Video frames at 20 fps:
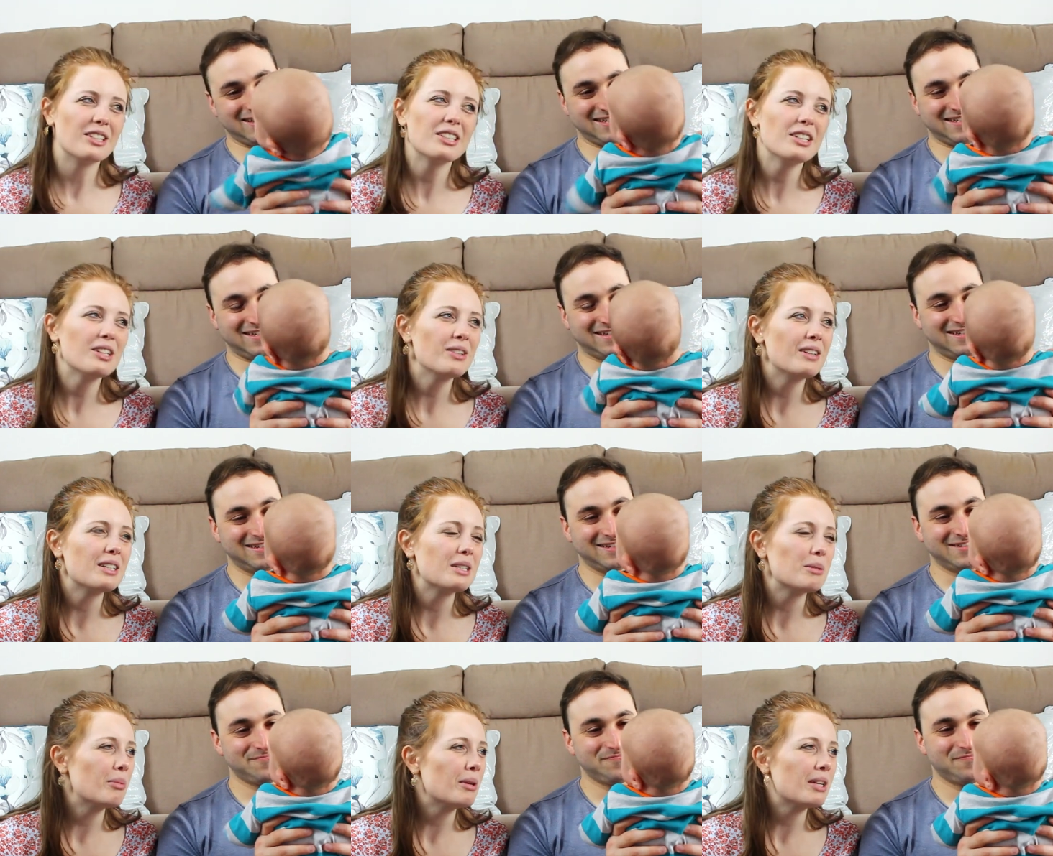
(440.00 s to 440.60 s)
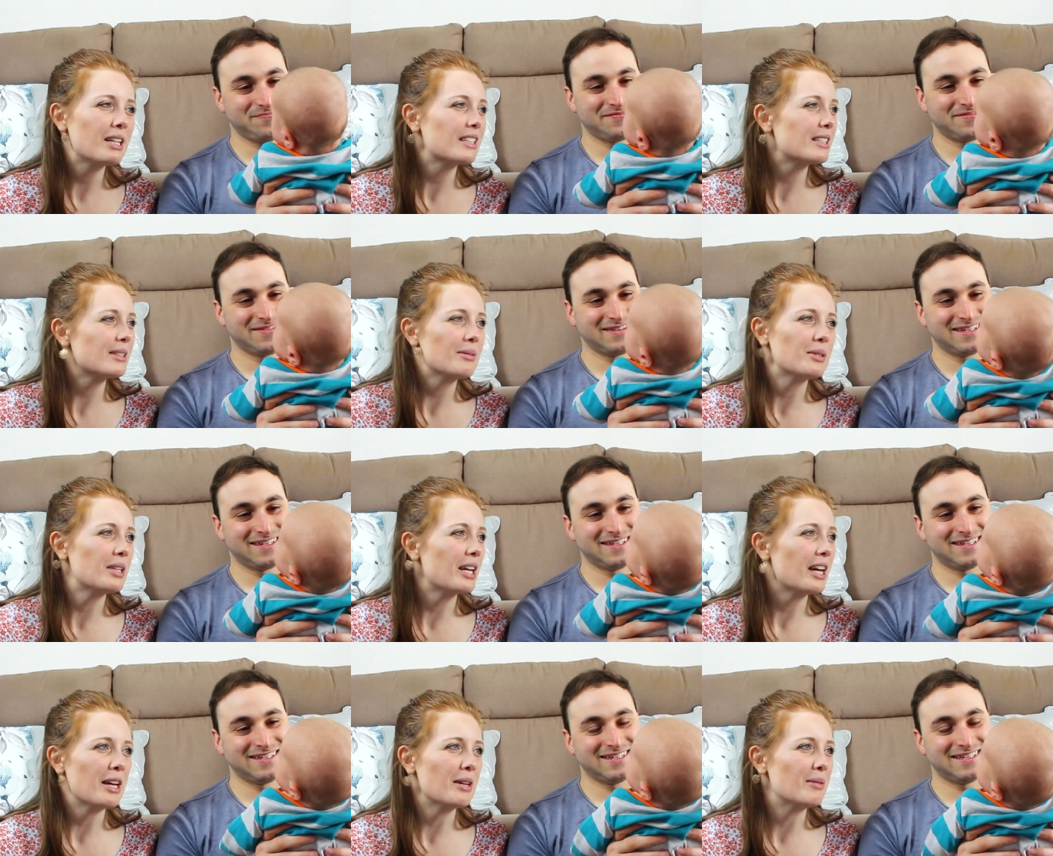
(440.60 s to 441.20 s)
Speaker 1: you don't know where to put it
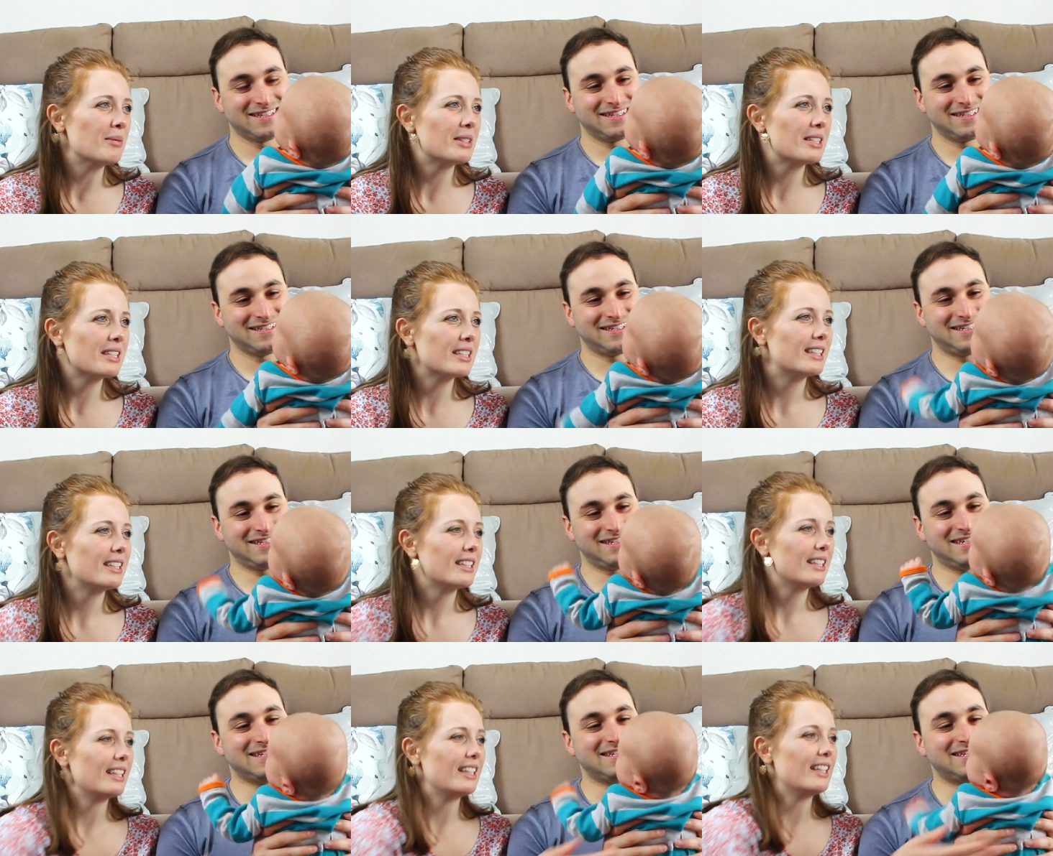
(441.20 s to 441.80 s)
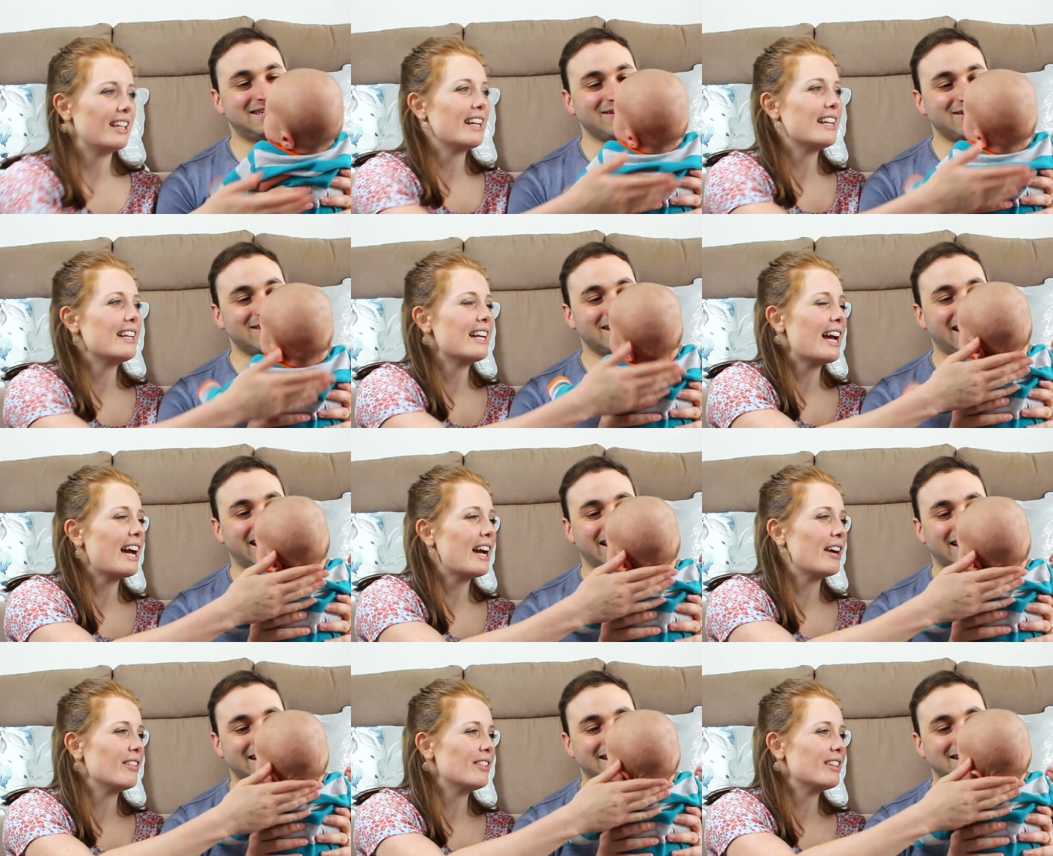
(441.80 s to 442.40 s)
sometimes. Like
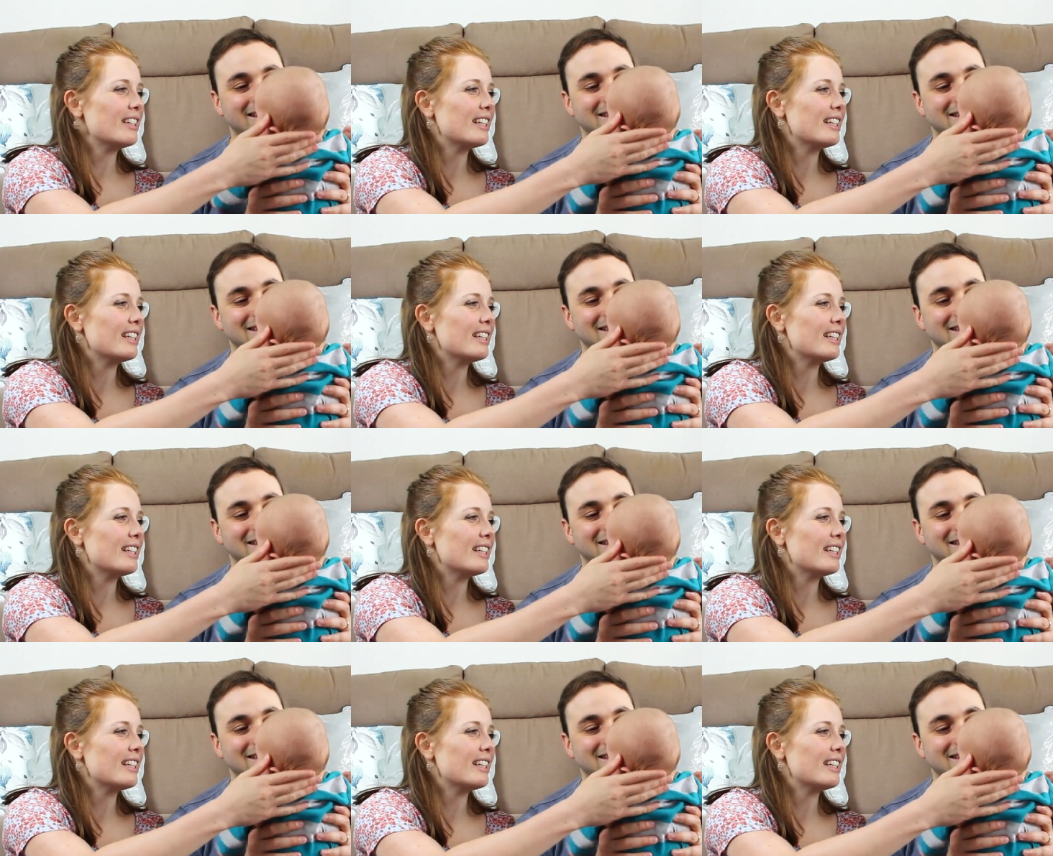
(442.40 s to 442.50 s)
now,